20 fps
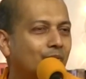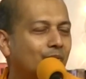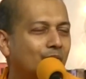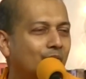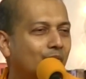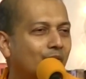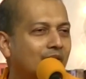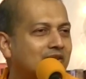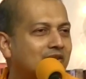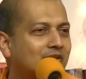
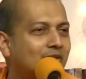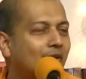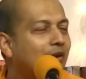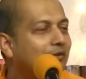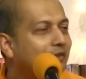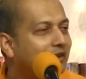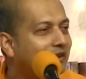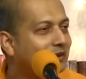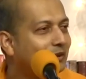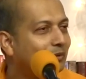What's
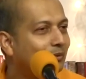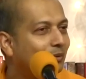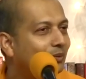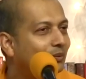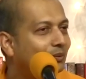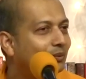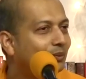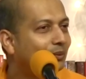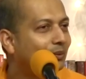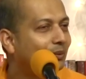wrong with
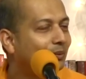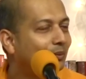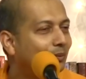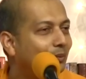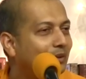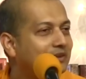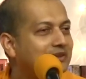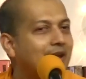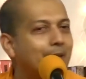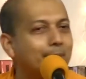you?
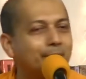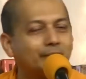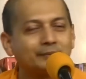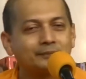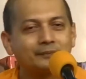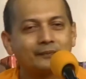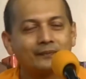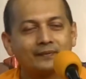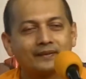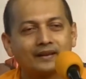What's up?
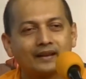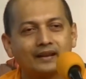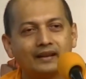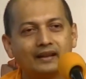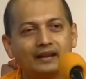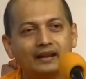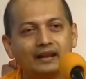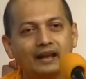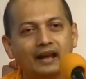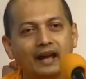
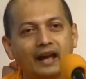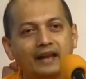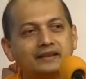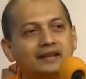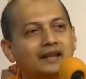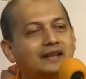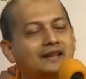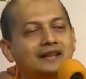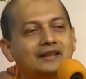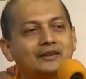
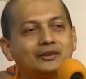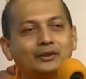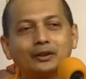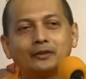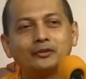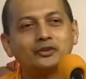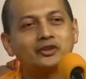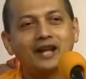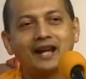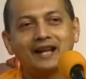And then he
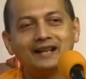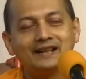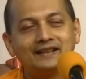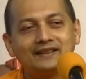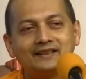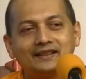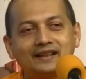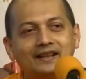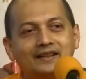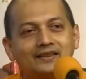sort of
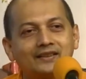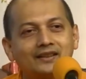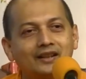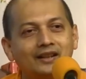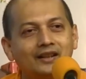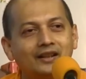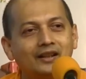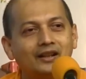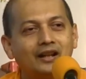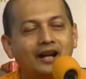shyly says,
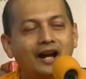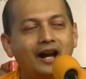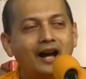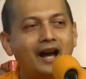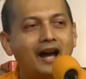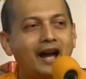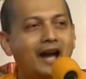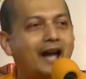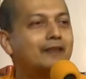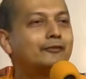
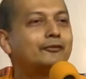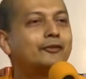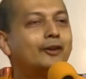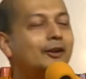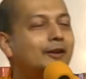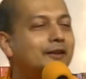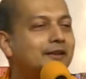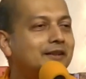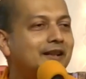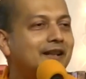I have
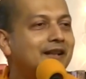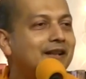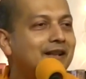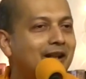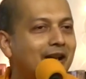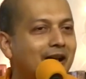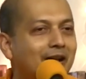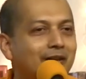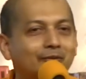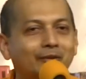fallen
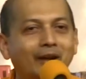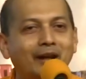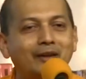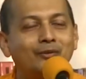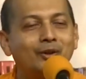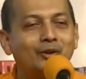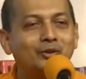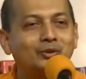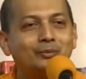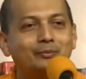in love. I
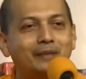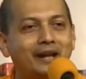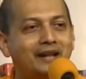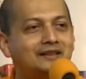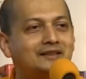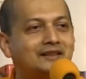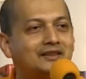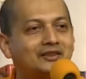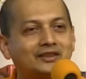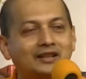want to
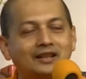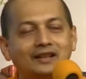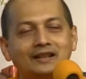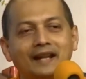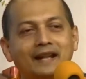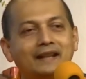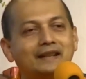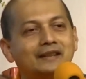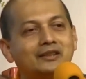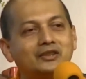marry this girl
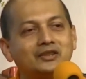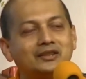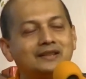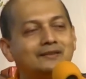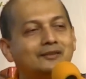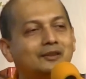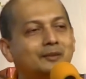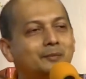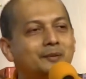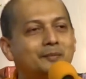and
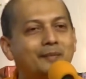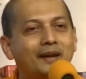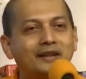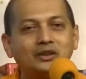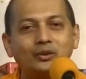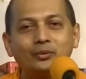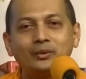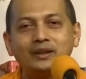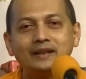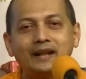she will be my
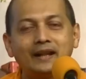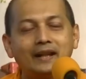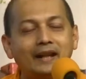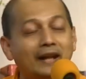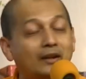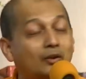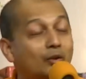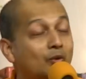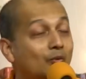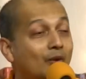queen and
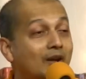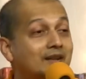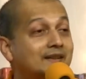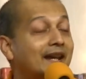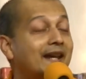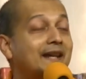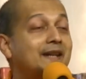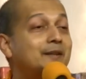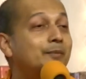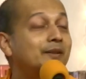I don't
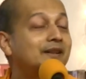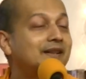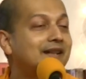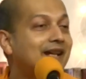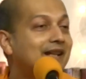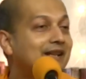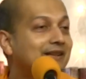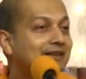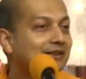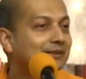want
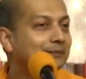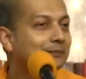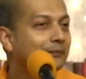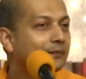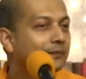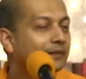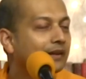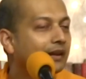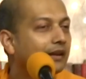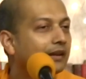anybody else.
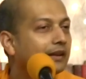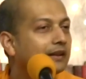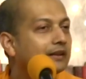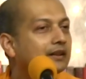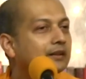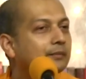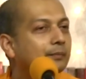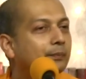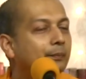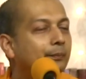And
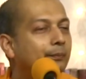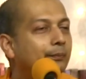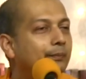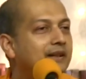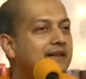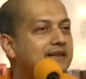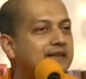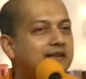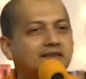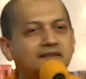the
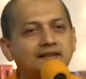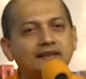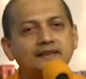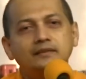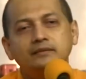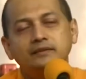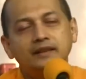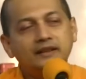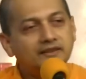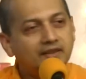minister
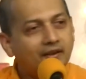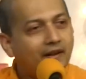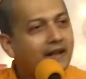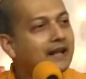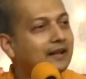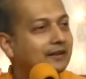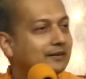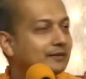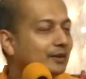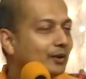says, that's
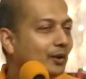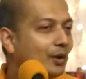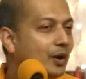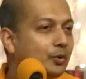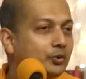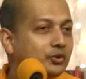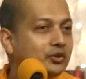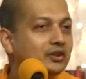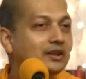great. Who's